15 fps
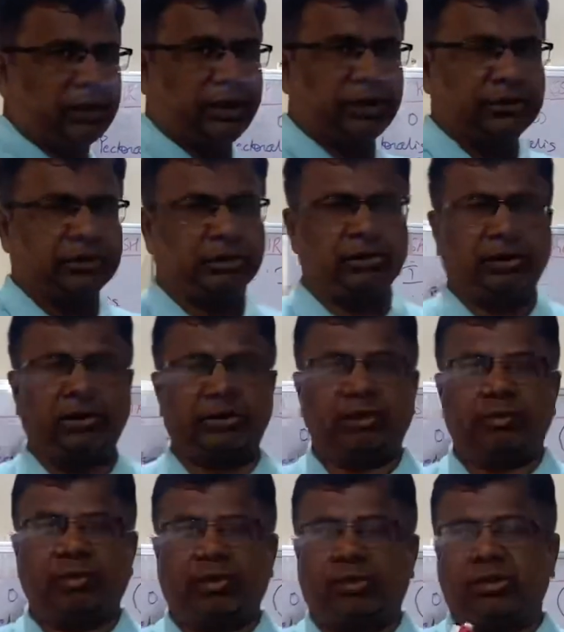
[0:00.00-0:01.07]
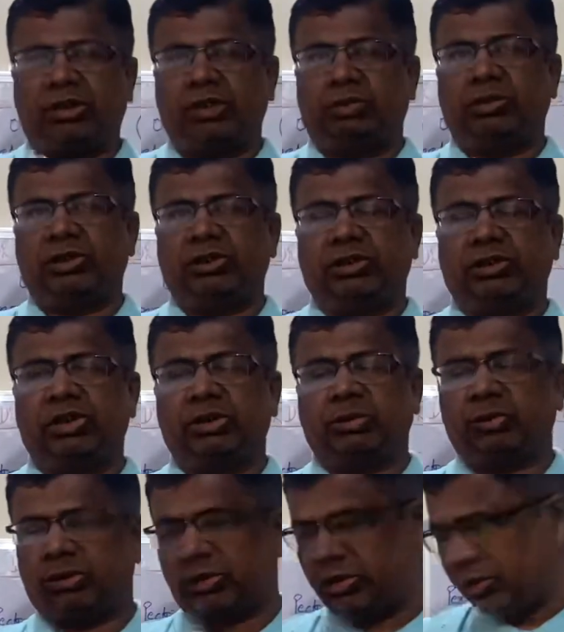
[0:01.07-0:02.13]
the actions. Okay, the pectoralis major is this
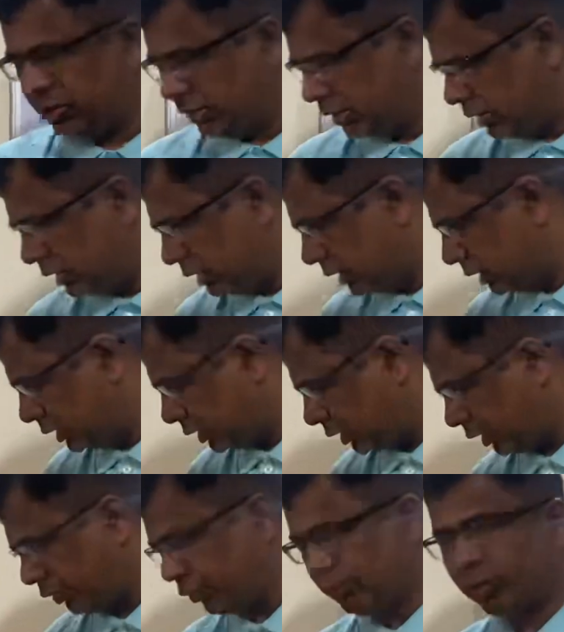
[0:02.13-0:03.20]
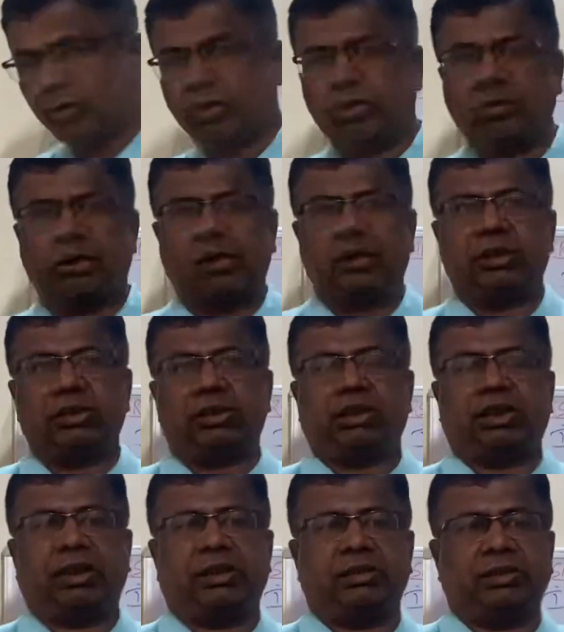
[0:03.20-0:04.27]
muscle here. Now if you want to
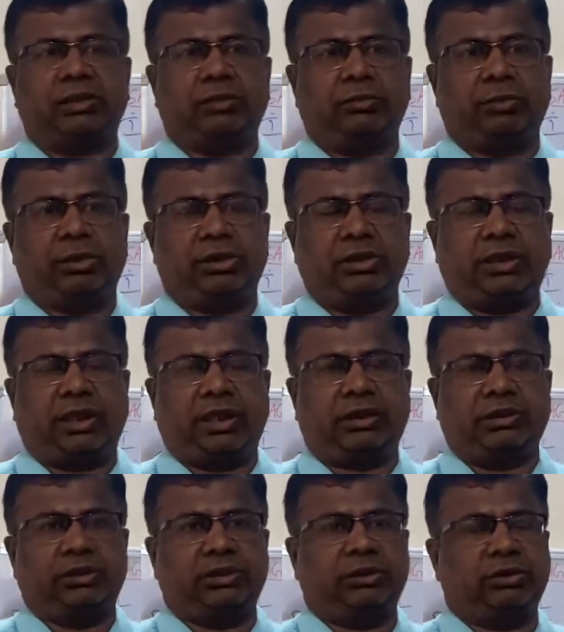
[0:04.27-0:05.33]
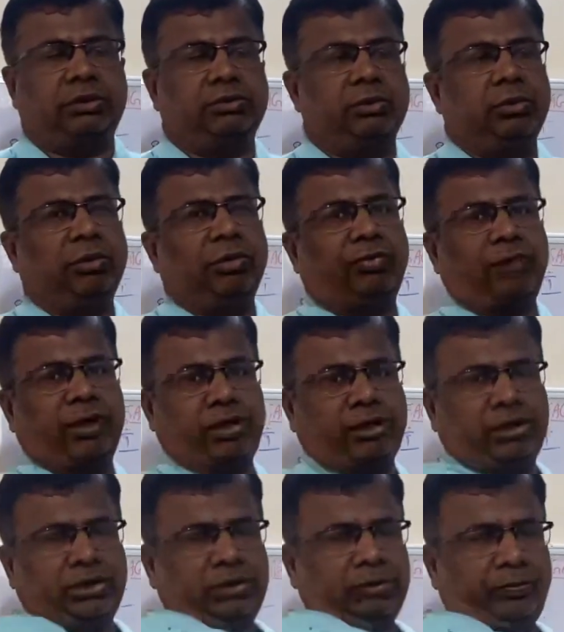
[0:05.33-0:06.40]
understand the action, the major actions will be
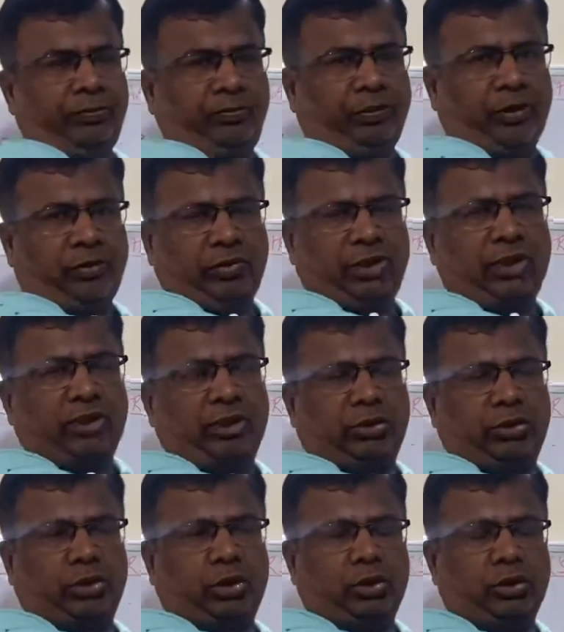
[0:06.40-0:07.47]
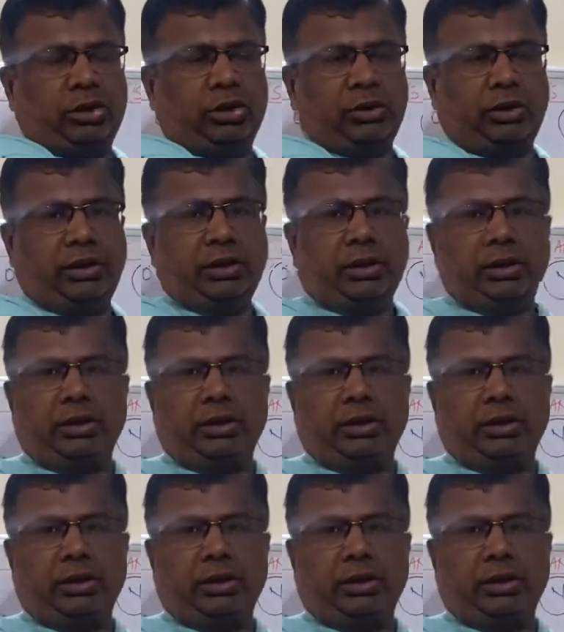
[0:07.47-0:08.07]
flexion of the shoulder joint.